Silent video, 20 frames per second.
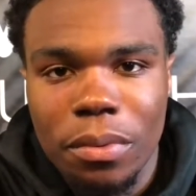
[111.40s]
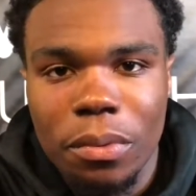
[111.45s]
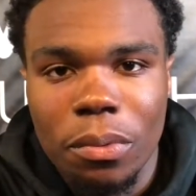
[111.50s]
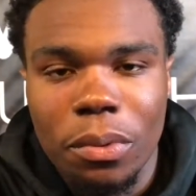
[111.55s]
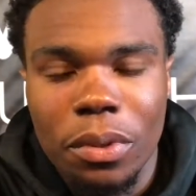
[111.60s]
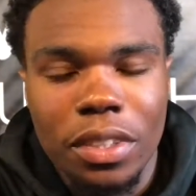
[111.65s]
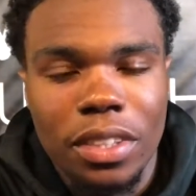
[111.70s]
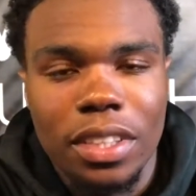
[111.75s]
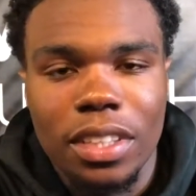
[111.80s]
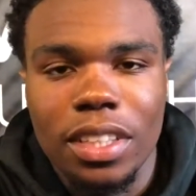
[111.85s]

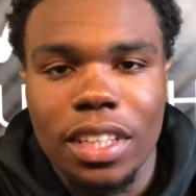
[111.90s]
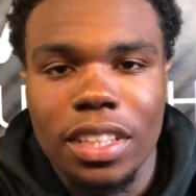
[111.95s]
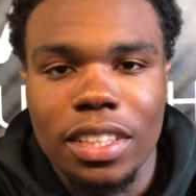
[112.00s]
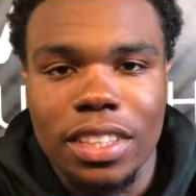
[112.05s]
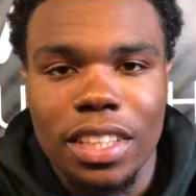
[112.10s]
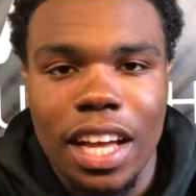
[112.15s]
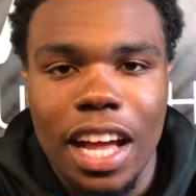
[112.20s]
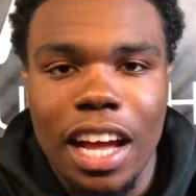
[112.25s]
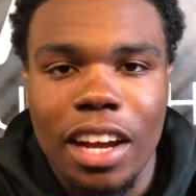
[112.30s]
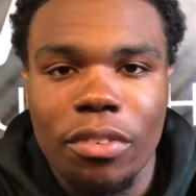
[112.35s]
one of the
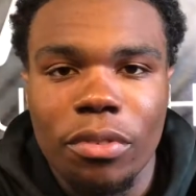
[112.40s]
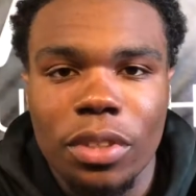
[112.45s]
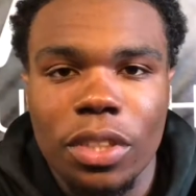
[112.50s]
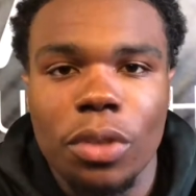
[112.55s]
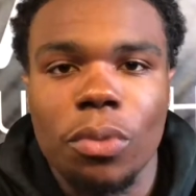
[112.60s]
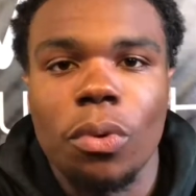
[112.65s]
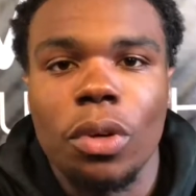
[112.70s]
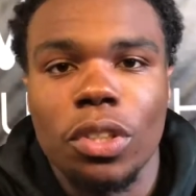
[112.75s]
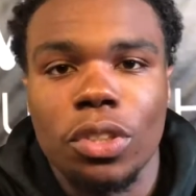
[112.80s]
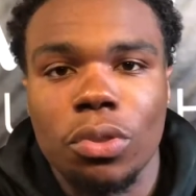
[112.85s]
things that I
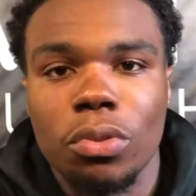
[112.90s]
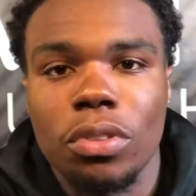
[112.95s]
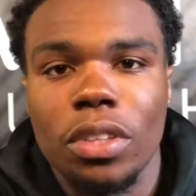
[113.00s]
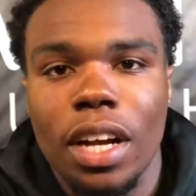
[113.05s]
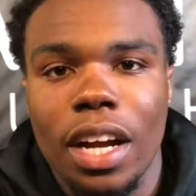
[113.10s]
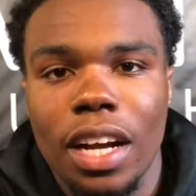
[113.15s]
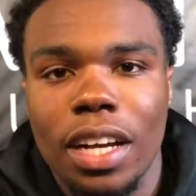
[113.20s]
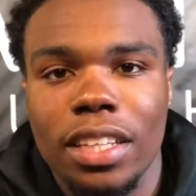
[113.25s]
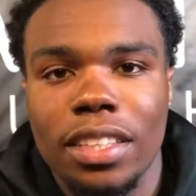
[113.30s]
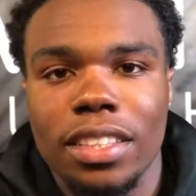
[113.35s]
really want you
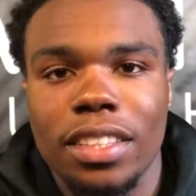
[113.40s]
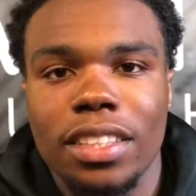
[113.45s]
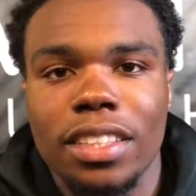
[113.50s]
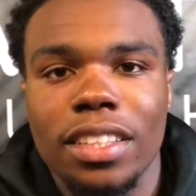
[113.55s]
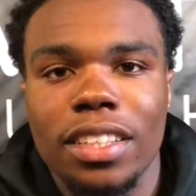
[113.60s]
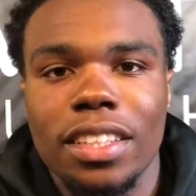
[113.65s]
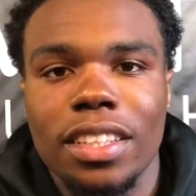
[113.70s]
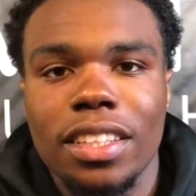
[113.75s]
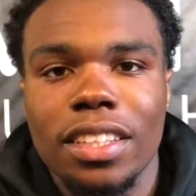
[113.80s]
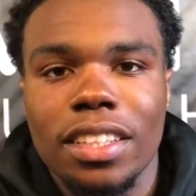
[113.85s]
guys
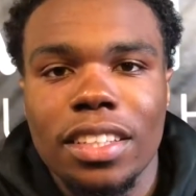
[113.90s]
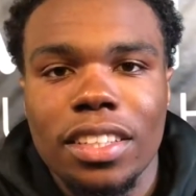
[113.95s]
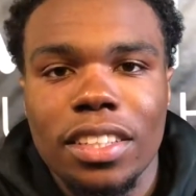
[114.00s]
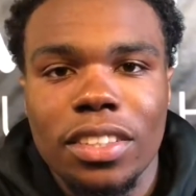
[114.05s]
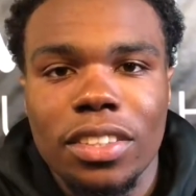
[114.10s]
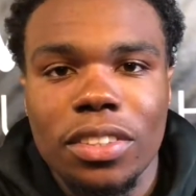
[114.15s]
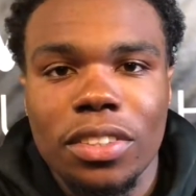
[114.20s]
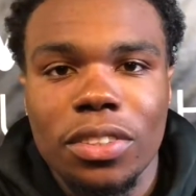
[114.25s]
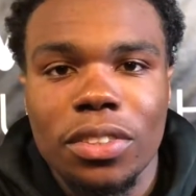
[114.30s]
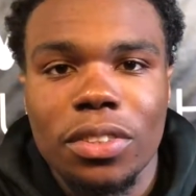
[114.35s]

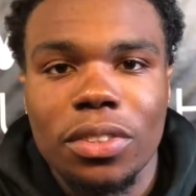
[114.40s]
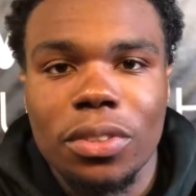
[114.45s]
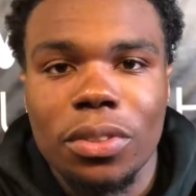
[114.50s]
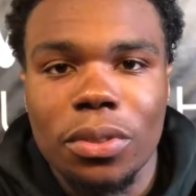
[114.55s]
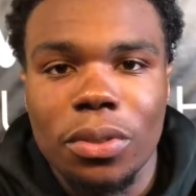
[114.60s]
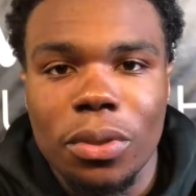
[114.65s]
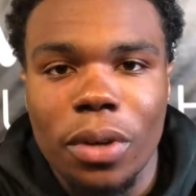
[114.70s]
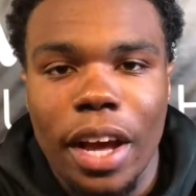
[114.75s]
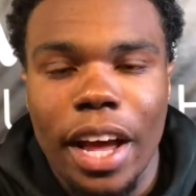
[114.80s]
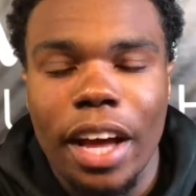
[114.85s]

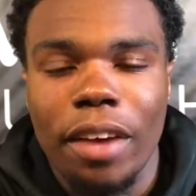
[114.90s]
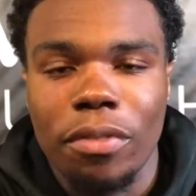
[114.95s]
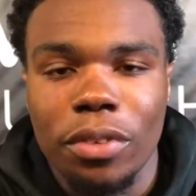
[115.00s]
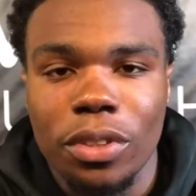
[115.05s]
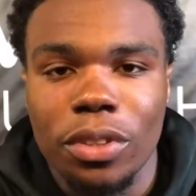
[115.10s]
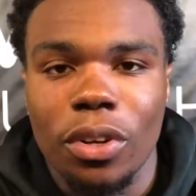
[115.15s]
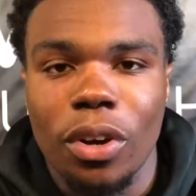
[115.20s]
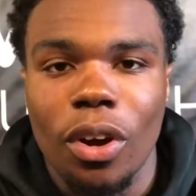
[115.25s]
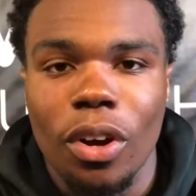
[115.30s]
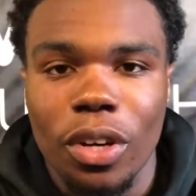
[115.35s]
to have
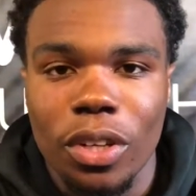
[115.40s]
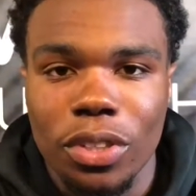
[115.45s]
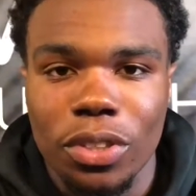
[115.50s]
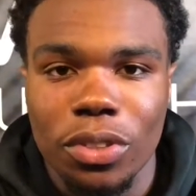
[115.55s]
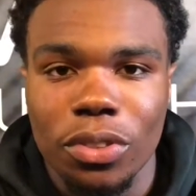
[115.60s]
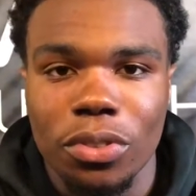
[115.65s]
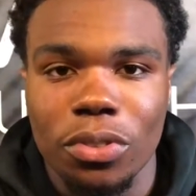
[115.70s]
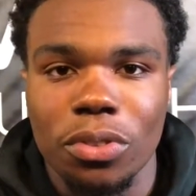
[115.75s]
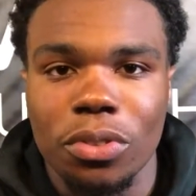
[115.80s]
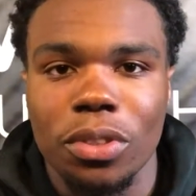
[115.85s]
in your
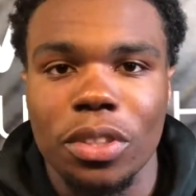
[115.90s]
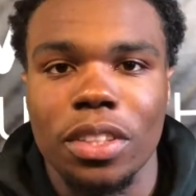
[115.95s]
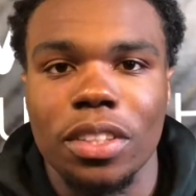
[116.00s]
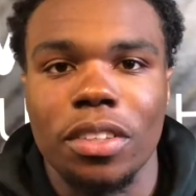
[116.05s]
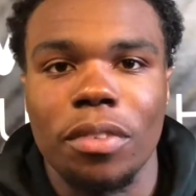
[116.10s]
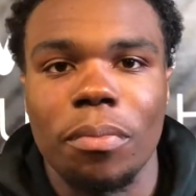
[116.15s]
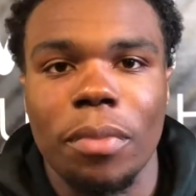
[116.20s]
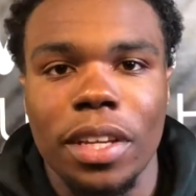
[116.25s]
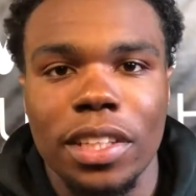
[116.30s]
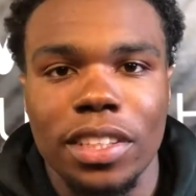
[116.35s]
arsenal, and
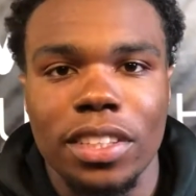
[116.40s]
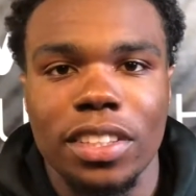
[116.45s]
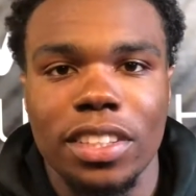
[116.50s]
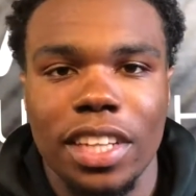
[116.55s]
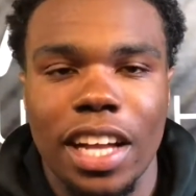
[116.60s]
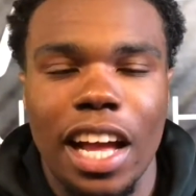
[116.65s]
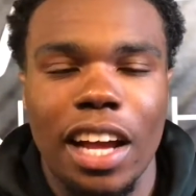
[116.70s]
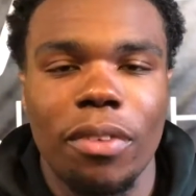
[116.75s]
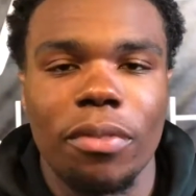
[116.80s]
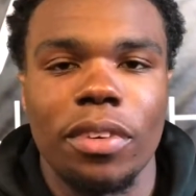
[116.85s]
the messages
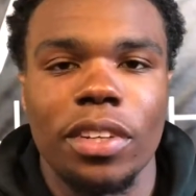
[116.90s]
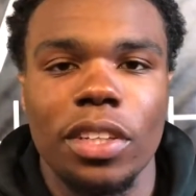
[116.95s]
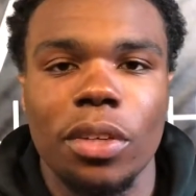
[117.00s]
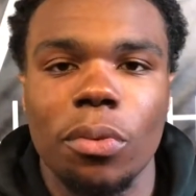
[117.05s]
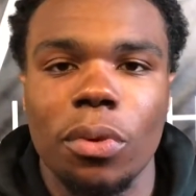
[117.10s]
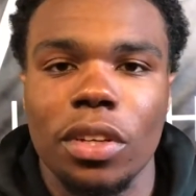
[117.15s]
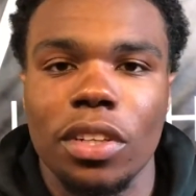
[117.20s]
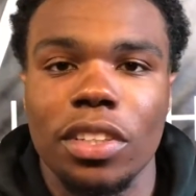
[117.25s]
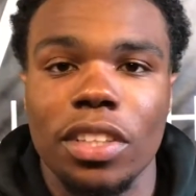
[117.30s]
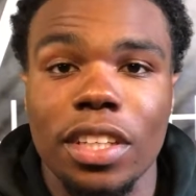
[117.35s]
I really
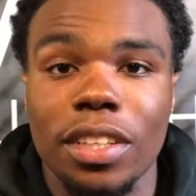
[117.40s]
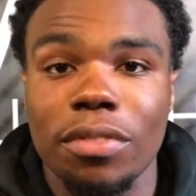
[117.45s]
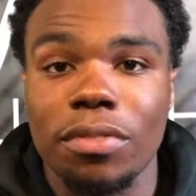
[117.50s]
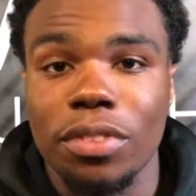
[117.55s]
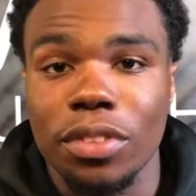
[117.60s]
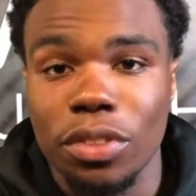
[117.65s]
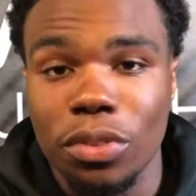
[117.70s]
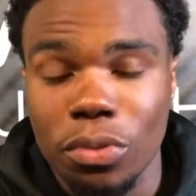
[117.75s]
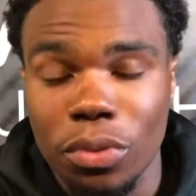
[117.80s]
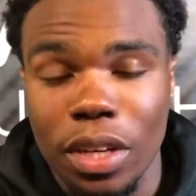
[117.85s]
want to leave
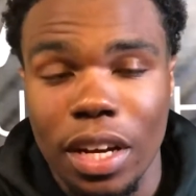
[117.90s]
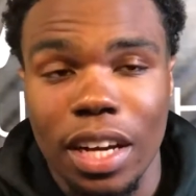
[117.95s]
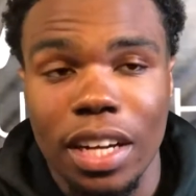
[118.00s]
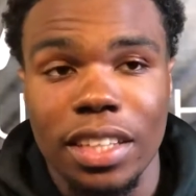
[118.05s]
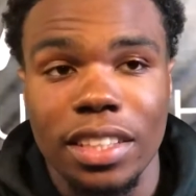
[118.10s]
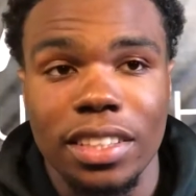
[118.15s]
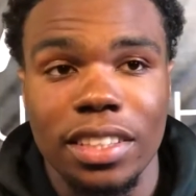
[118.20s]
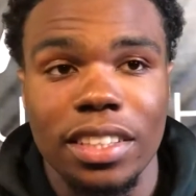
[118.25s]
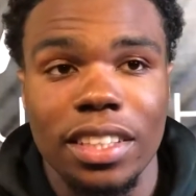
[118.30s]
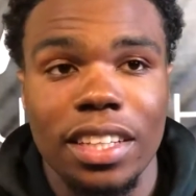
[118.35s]
for you
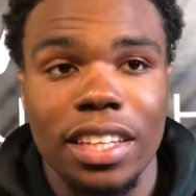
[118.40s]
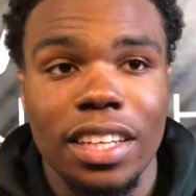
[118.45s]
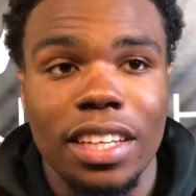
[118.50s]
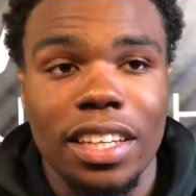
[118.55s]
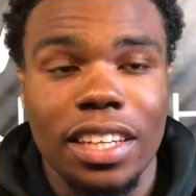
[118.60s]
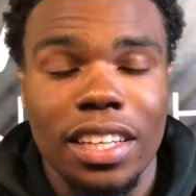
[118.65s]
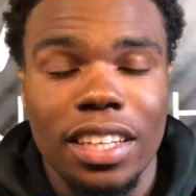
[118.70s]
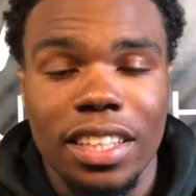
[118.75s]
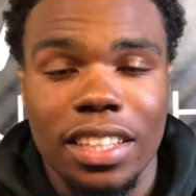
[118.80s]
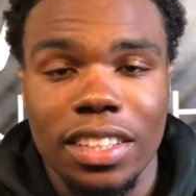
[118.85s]
guys,
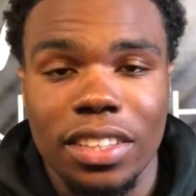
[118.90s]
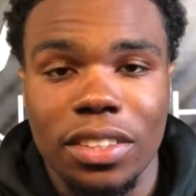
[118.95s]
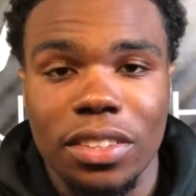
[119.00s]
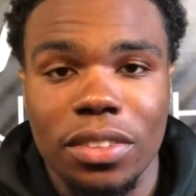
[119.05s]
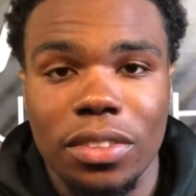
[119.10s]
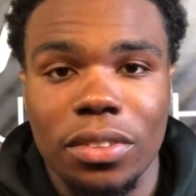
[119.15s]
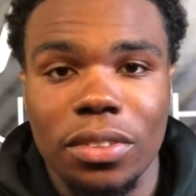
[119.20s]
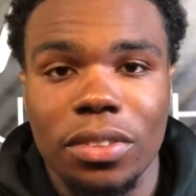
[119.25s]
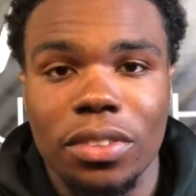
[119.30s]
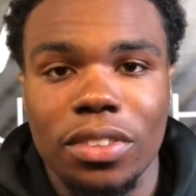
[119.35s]

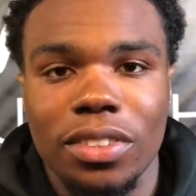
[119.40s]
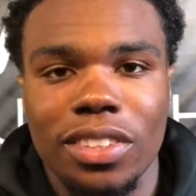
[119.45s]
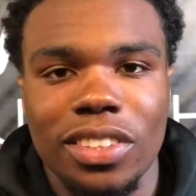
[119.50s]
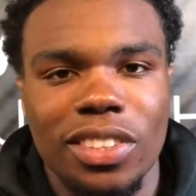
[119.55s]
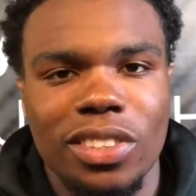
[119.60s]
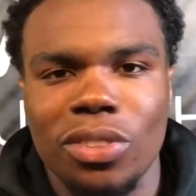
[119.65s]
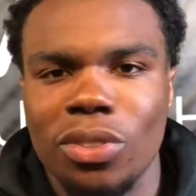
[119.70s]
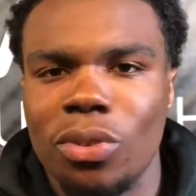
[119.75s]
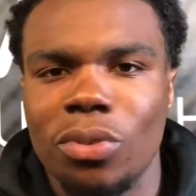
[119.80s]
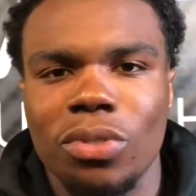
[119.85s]
is
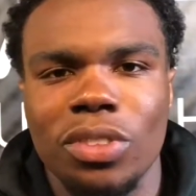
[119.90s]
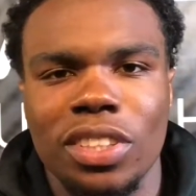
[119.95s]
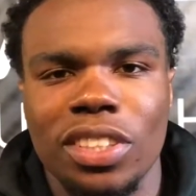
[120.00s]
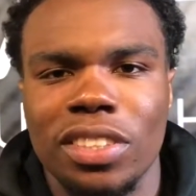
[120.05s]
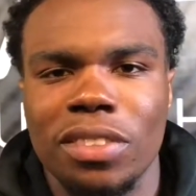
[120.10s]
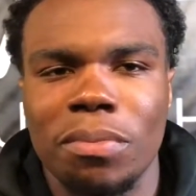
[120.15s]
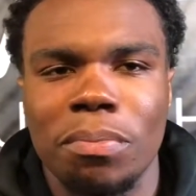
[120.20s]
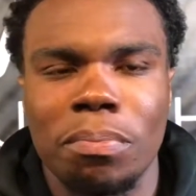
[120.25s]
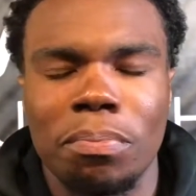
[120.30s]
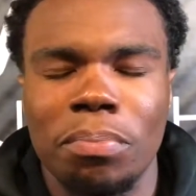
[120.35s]
just, you know,
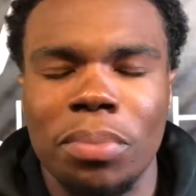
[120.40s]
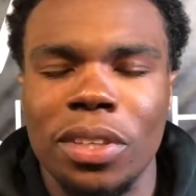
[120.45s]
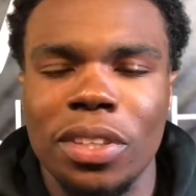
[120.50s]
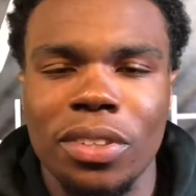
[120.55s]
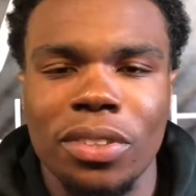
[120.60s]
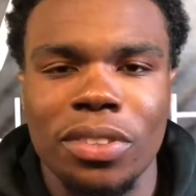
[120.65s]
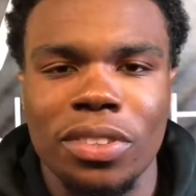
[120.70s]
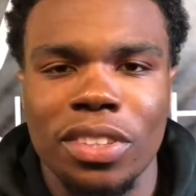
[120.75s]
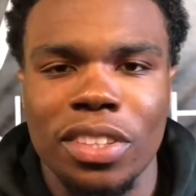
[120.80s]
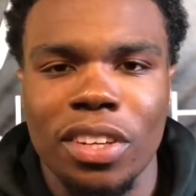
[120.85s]
just be
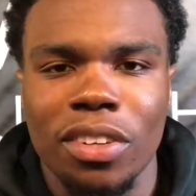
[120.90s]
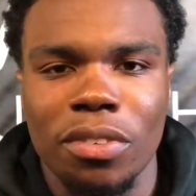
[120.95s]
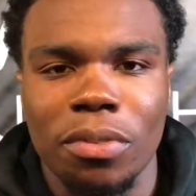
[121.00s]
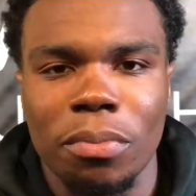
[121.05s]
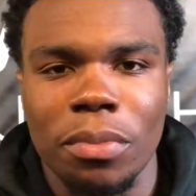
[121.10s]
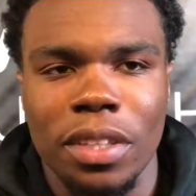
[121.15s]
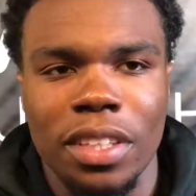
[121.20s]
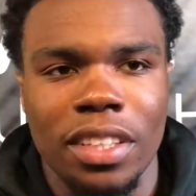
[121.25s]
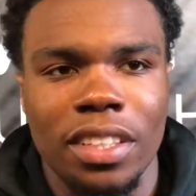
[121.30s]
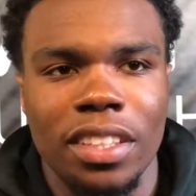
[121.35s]
yourself,
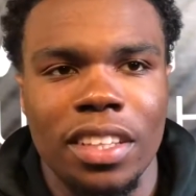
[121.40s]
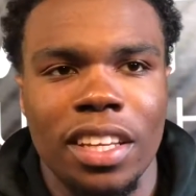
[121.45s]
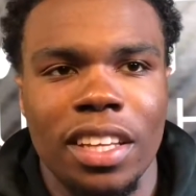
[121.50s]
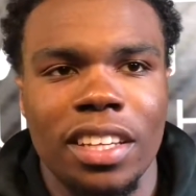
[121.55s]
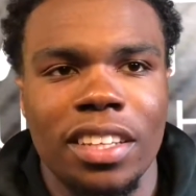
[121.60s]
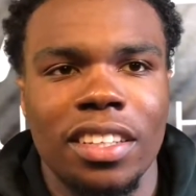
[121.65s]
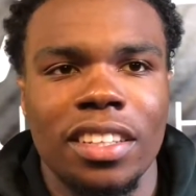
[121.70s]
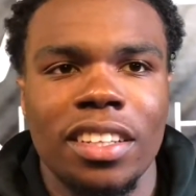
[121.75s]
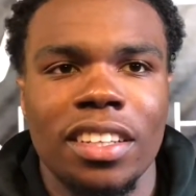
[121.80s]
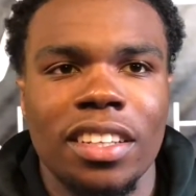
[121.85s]
man. Like,
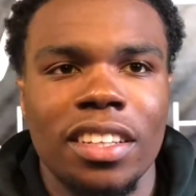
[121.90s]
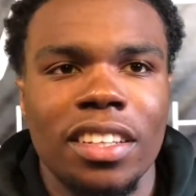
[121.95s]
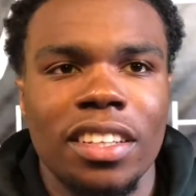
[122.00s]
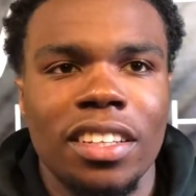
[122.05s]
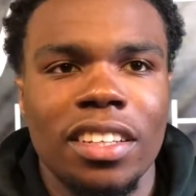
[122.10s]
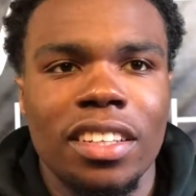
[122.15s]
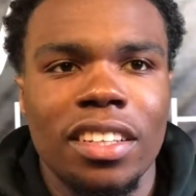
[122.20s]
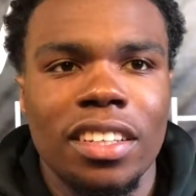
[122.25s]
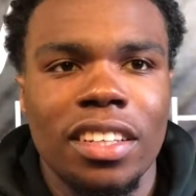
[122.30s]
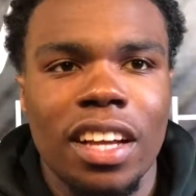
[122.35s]

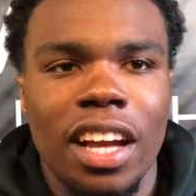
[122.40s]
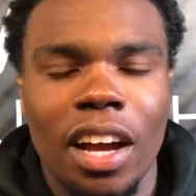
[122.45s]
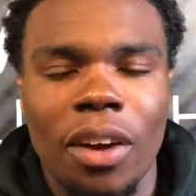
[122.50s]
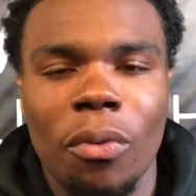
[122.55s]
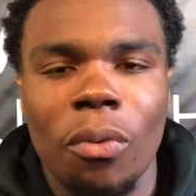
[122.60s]
I